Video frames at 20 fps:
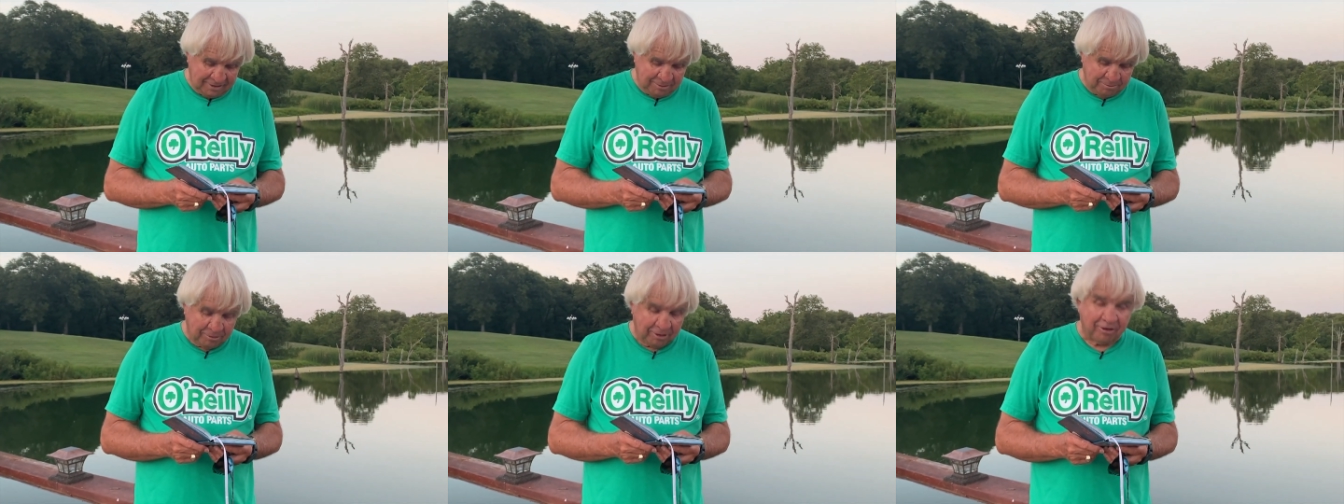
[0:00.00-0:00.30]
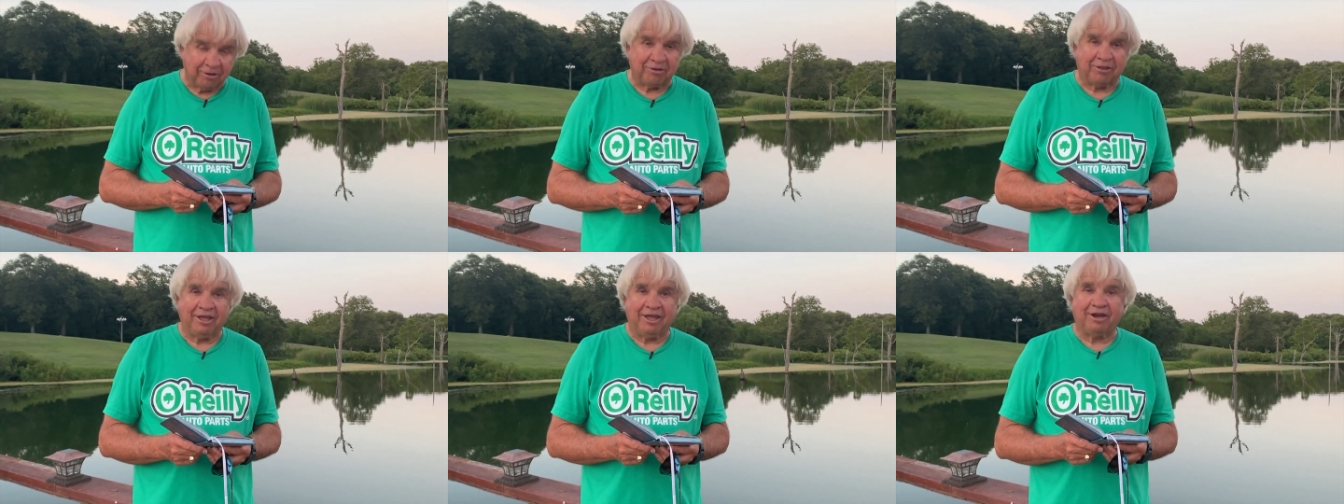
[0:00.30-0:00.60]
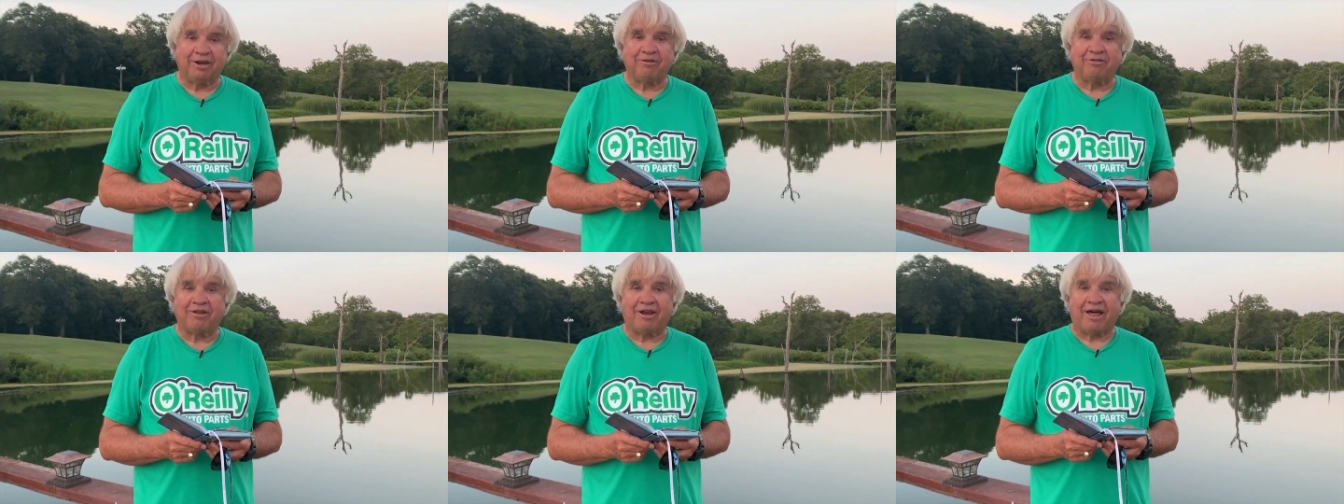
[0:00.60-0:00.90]
But at the
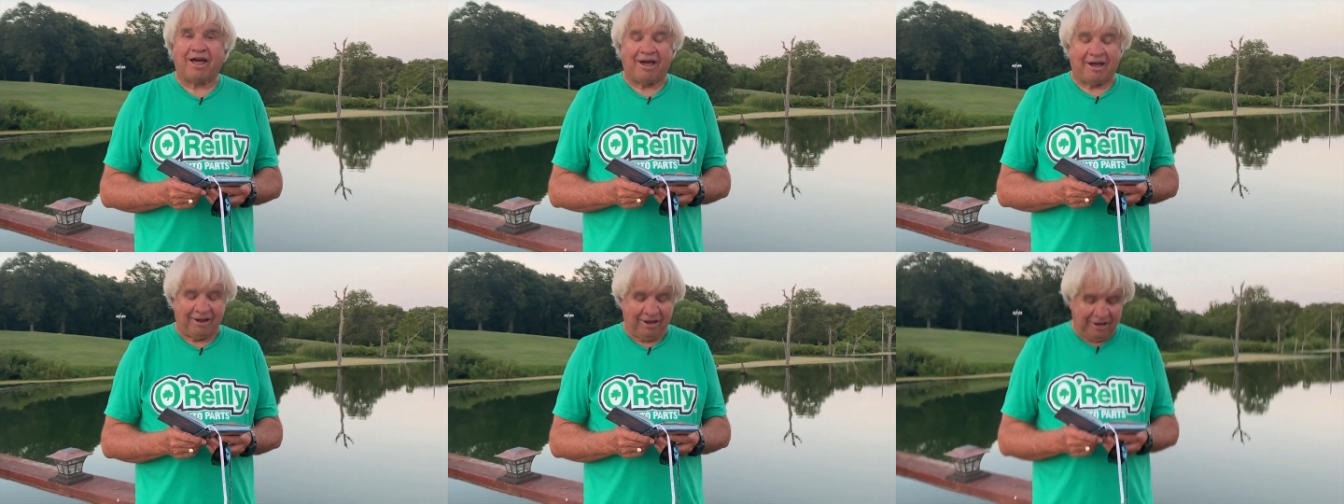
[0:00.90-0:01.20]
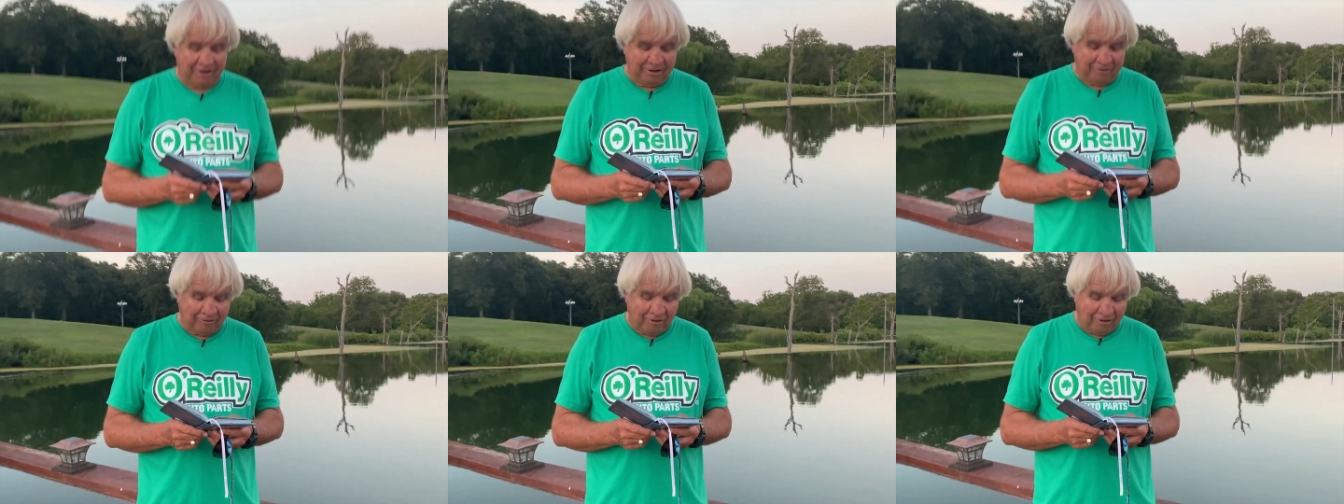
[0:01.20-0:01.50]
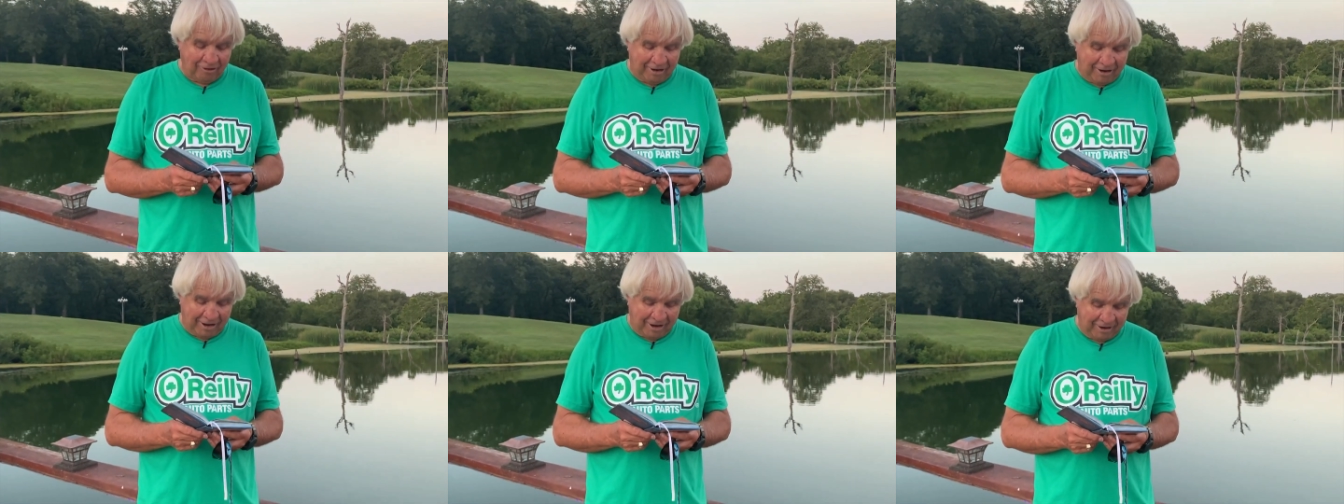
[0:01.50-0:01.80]
end of the li- end of
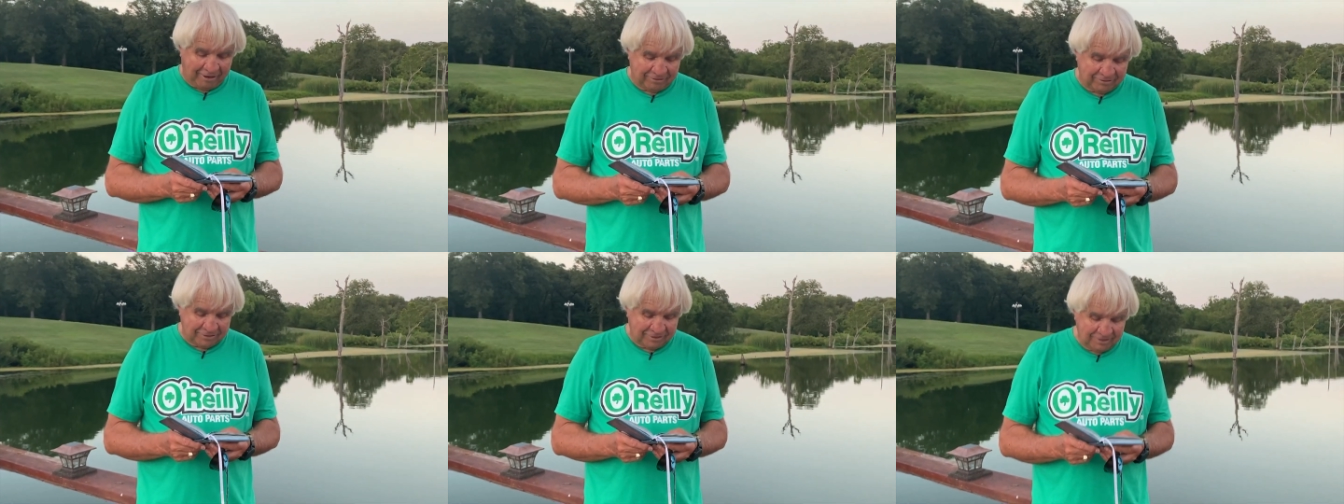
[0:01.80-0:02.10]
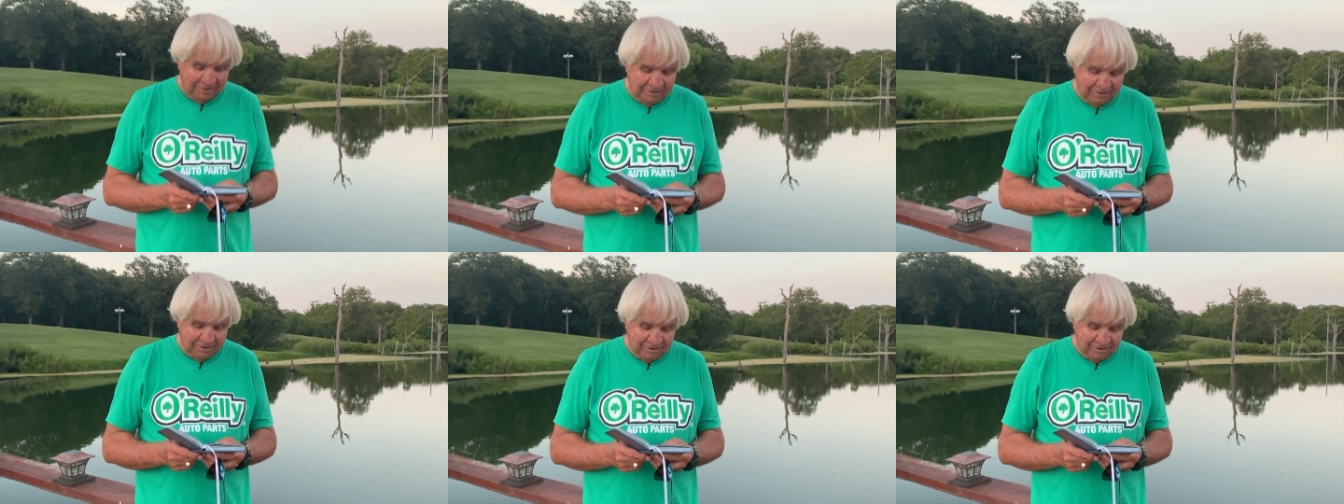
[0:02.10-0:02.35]
our lives,